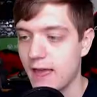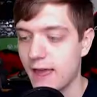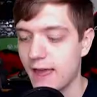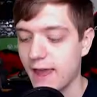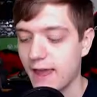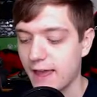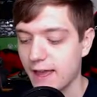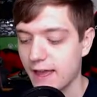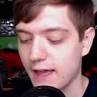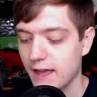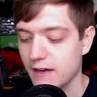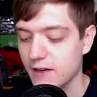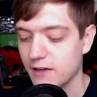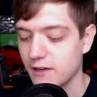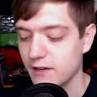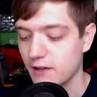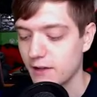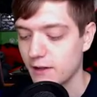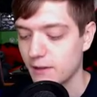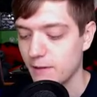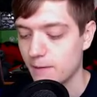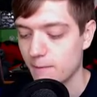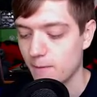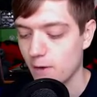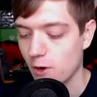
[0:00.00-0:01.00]
And
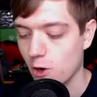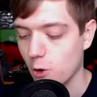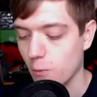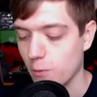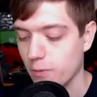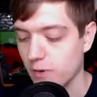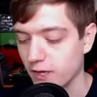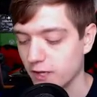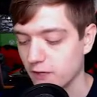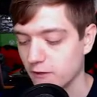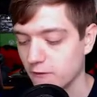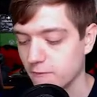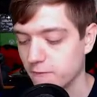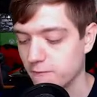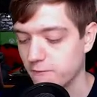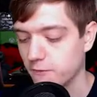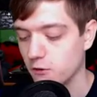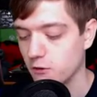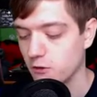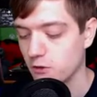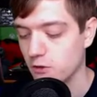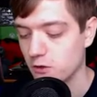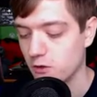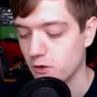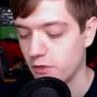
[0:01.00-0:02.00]
opening a
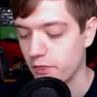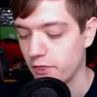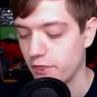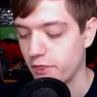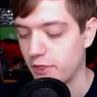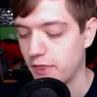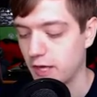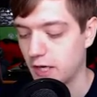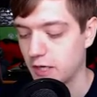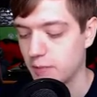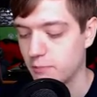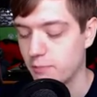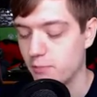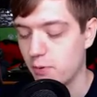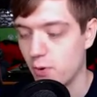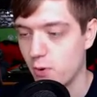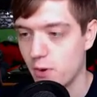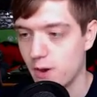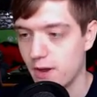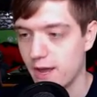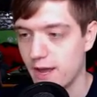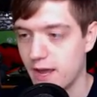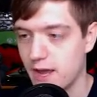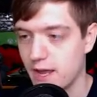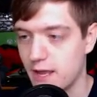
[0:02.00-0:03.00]
full thick
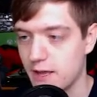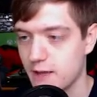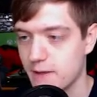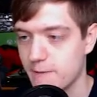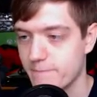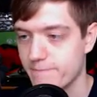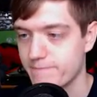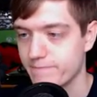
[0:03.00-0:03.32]
boy